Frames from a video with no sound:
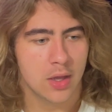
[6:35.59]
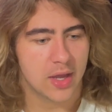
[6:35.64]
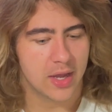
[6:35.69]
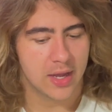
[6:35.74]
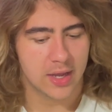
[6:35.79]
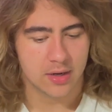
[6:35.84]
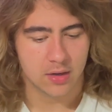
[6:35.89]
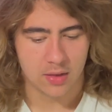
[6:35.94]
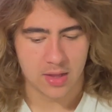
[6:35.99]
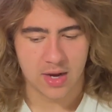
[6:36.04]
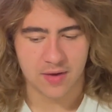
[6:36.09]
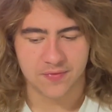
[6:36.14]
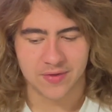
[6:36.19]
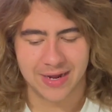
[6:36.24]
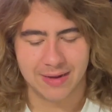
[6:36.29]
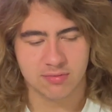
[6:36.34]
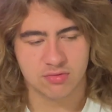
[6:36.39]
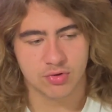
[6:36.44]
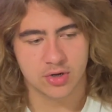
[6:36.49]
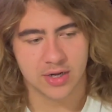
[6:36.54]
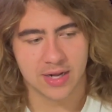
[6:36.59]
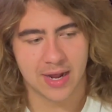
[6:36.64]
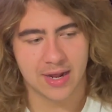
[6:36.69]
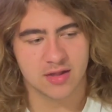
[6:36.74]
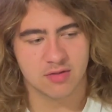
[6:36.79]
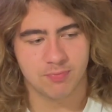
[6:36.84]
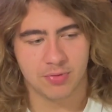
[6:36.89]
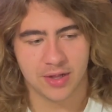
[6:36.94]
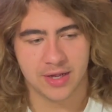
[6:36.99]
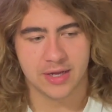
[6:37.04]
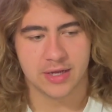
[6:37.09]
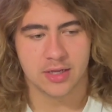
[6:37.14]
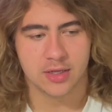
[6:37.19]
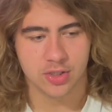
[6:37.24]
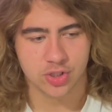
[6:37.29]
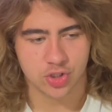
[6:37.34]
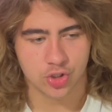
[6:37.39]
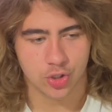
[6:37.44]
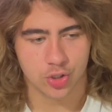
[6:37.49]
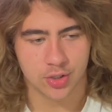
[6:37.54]
And a lot of times when a guy is playing
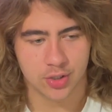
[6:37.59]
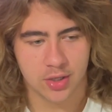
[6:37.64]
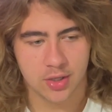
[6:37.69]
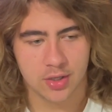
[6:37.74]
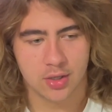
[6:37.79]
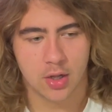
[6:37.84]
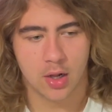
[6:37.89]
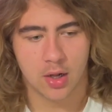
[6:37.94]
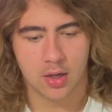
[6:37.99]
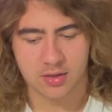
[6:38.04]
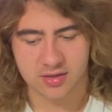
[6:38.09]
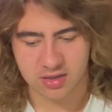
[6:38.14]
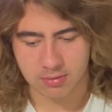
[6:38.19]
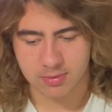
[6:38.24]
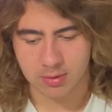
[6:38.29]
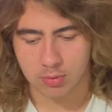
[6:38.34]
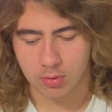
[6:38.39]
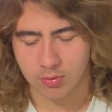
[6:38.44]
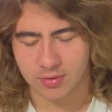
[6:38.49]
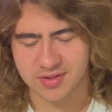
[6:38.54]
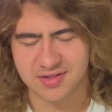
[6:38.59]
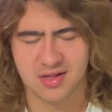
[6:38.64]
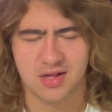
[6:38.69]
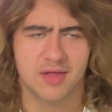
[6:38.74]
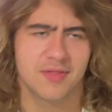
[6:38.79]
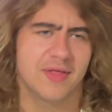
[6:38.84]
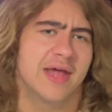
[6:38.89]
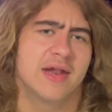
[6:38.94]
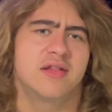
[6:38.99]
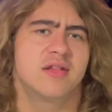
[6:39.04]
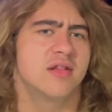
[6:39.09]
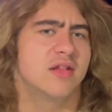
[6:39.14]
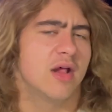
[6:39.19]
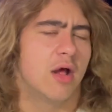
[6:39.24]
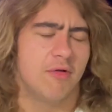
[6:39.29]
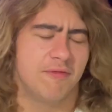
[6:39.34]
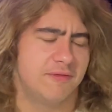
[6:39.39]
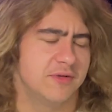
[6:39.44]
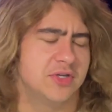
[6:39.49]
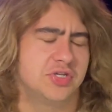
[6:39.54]
injured, some people will say, that's
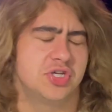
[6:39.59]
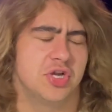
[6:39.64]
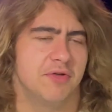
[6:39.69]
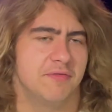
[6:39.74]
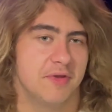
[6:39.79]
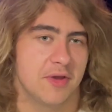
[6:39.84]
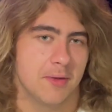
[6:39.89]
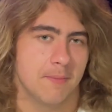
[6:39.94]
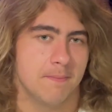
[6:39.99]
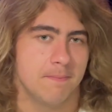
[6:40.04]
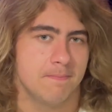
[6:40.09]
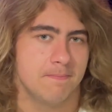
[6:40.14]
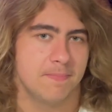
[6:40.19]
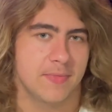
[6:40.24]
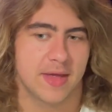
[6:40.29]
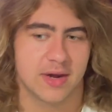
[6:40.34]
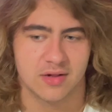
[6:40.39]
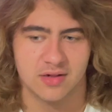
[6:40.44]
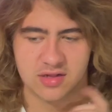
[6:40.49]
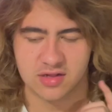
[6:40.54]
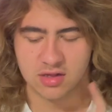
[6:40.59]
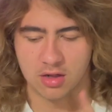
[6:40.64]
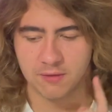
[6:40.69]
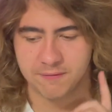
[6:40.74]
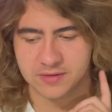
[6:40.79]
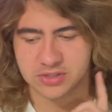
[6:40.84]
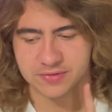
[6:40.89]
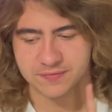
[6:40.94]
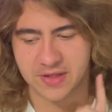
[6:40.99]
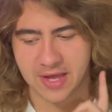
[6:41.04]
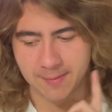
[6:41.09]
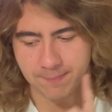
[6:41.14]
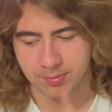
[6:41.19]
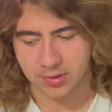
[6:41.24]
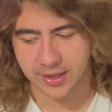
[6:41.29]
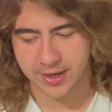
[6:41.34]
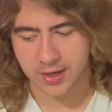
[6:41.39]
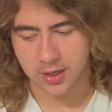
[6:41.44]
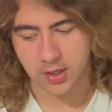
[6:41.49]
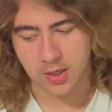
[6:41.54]
selfish of him. That is selfish of that
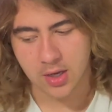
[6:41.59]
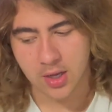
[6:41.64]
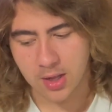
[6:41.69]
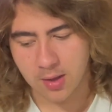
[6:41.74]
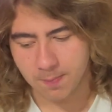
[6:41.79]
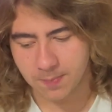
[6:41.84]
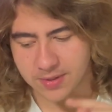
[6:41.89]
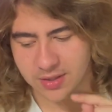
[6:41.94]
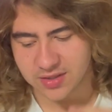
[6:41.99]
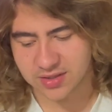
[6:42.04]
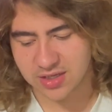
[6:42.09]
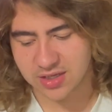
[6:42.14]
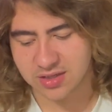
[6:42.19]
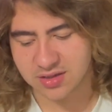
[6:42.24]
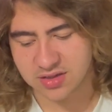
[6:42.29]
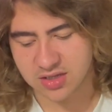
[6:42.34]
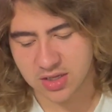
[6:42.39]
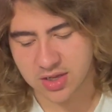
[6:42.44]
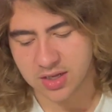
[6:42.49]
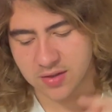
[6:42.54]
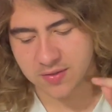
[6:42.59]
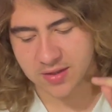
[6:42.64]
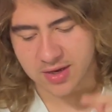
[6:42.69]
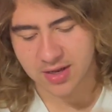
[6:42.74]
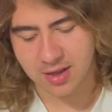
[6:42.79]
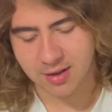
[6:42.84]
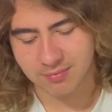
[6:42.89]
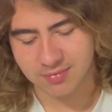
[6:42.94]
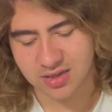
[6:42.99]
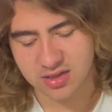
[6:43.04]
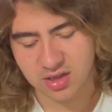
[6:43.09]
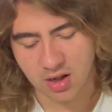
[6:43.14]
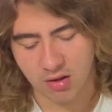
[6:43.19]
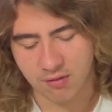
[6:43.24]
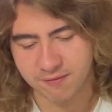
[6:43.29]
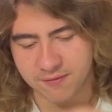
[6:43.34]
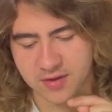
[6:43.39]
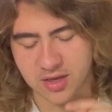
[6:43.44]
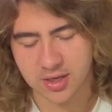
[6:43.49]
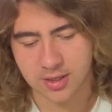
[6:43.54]
player, because he's saying that
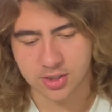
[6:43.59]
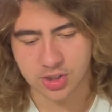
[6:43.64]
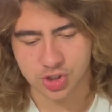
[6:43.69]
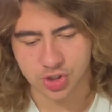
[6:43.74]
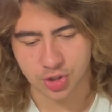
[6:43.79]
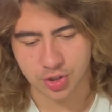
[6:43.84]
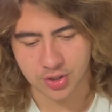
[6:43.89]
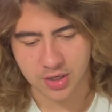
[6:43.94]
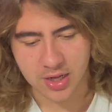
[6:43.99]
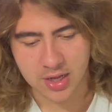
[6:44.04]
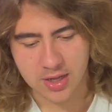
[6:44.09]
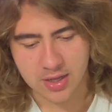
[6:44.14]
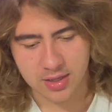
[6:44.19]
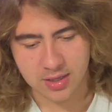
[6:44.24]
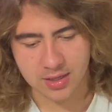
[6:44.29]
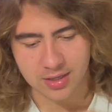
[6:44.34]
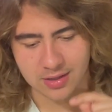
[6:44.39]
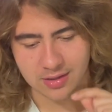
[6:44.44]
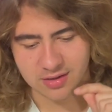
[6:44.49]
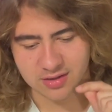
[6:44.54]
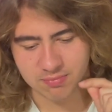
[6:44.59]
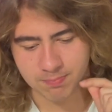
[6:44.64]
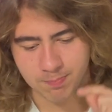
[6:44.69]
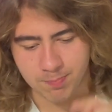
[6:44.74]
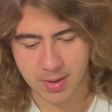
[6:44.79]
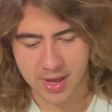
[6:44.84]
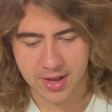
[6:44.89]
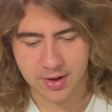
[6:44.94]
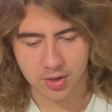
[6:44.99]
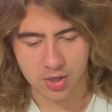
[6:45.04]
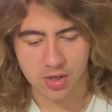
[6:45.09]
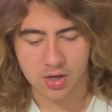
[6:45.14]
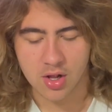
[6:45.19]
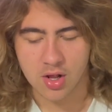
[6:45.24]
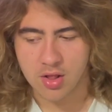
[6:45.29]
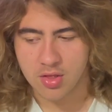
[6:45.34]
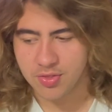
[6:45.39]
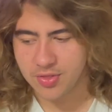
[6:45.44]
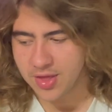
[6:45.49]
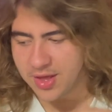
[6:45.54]
himself injured is better
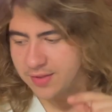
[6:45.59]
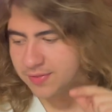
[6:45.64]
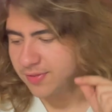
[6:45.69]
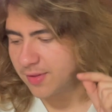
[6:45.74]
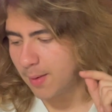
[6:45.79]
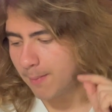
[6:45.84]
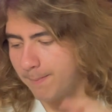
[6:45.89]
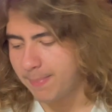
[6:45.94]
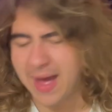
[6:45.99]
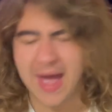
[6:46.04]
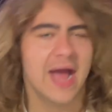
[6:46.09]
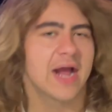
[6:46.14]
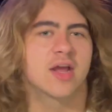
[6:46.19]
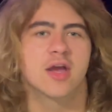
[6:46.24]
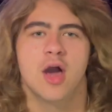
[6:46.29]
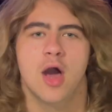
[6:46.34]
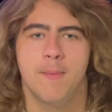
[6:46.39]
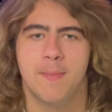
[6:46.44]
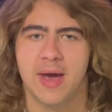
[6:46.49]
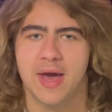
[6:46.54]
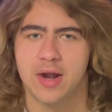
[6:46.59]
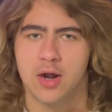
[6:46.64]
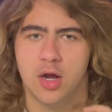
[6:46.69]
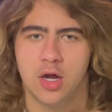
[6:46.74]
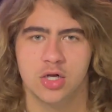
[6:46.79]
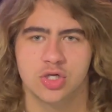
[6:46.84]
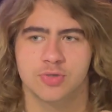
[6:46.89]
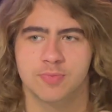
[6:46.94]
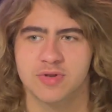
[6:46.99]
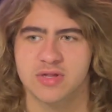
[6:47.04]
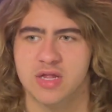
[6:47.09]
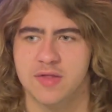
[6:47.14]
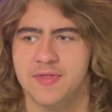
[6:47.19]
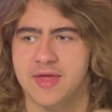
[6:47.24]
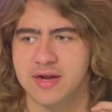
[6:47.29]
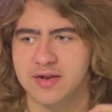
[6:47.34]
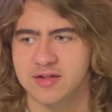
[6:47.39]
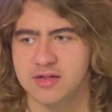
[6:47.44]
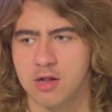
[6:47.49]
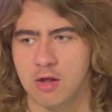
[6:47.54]
than the backup at 100%.
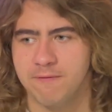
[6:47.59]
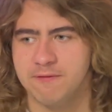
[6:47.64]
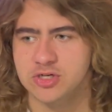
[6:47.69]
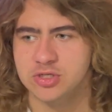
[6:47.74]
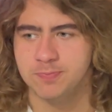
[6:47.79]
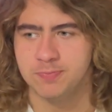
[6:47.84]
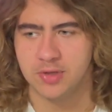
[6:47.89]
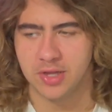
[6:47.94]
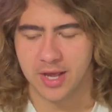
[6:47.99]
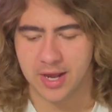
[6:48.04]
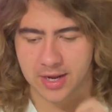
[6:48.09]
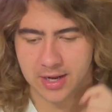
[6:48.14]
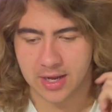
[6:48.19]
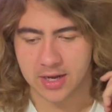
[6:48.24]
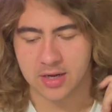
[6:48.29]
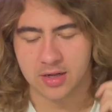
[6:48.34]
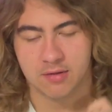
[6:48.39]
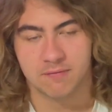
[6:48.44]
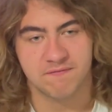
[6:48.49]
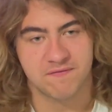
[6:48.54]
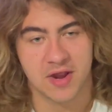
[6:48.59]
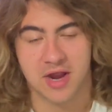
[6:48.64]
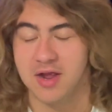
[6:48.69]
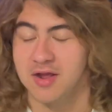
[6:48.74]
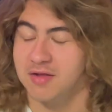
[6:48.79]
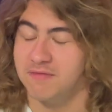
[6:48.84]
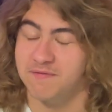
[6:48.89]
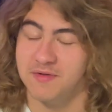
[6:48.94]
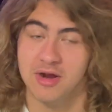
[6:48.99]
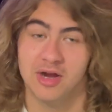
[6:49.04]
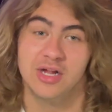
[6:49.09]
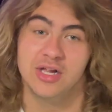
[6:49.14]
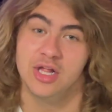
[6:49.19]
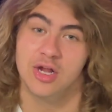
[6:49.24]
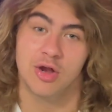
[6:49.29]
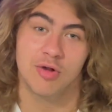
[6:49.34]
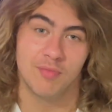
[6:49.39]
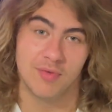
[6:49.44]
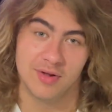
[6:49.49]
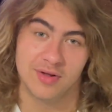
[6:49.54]
That selfish play. And it very
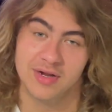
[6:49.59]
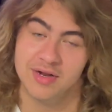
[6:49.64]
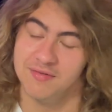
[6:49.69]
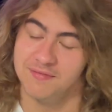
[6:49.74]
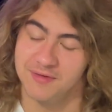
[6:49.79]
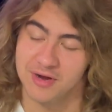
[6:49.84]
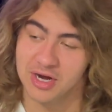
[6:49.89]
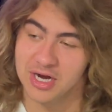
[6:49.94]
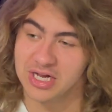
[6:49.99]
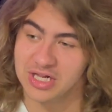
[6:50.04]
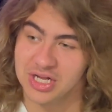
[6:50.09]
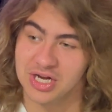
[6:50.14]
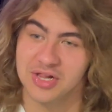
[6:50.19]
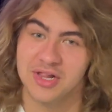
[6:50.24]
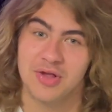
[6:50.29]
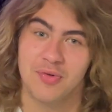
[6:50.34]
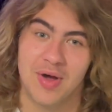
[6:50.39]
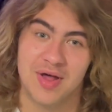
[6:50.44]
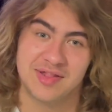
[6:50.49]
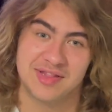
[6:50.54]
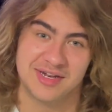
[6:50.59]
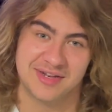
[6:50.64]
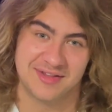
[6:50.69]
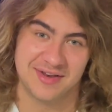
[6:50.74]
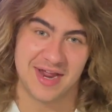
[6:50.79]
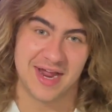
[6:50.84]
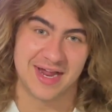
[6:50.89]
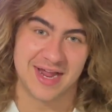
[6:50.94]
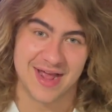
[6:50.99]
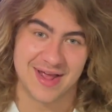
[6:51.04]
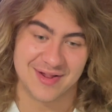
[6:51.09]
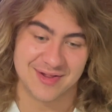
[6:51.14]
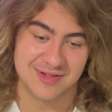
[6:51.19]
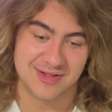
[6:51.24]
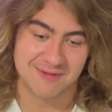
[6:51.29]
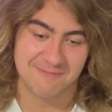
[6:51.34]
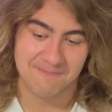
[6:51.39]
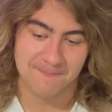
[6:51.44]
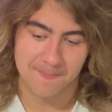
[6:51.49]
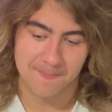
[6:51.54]
clearly wasn't today, guys.